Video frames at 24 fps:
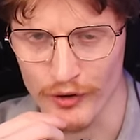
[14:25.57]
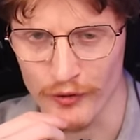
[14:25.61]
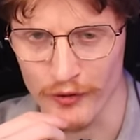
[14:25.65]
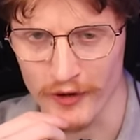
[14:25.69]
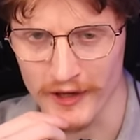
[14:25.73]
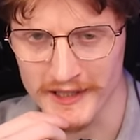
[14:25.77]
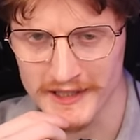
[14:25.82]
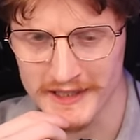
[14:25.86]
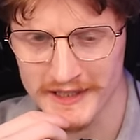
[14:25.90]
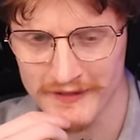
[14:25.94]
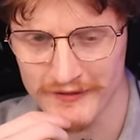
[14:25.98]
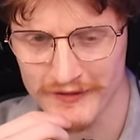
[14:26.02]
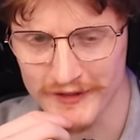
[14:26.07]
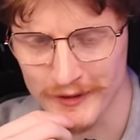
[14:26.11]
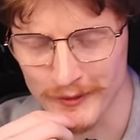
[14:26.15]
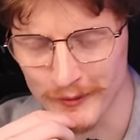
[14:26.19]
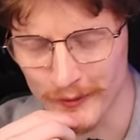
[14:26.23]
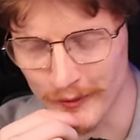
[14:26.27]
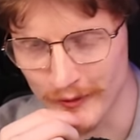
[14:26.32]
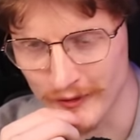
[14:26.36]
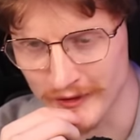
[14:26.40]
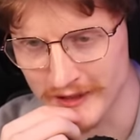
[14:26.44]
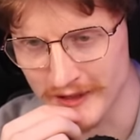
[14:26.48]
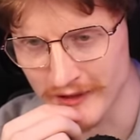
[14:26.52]
aggressive
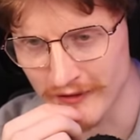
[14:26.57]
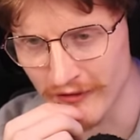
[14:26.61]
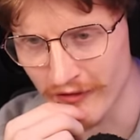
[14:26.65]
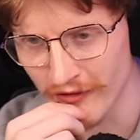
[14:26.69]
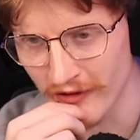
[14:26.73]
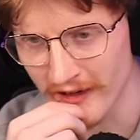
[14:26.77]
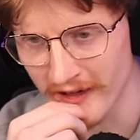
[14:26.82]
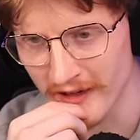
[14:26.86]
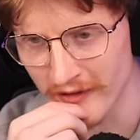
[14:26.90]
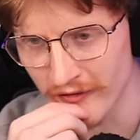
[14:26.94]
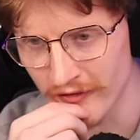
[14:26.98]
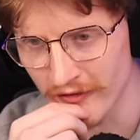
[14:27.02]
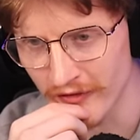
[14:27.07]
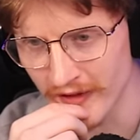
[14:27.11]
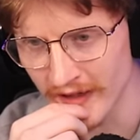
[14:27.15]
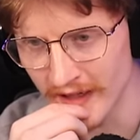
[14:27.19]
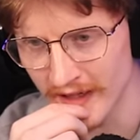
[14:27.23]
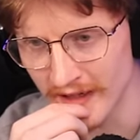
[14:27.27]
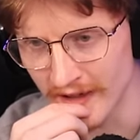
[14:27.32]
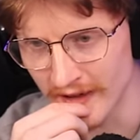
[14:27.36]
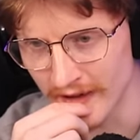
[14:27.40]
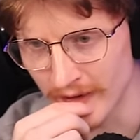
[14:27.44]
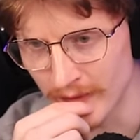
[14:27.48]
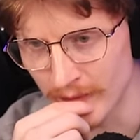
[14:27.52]
towards the freaking
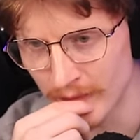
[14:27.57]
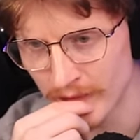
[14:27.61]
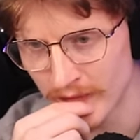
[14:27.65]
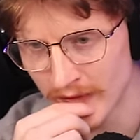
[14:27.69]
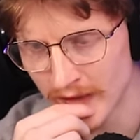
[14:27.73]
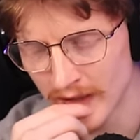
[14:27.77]
feeder.